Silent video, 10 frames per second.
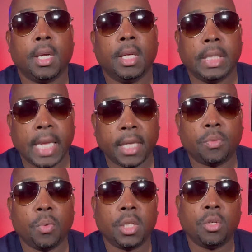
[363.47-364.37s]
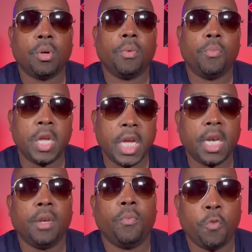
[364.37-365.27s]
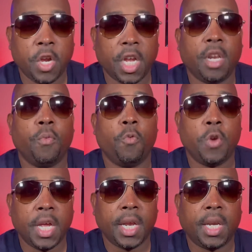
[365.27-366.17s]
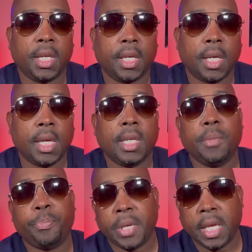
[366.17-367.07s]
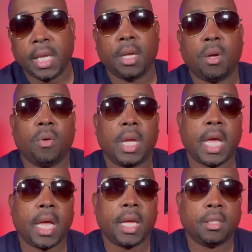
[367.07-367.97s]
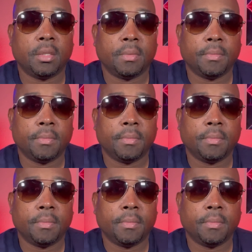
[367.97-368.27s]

That's what it's going to really, really, really depend on, guys.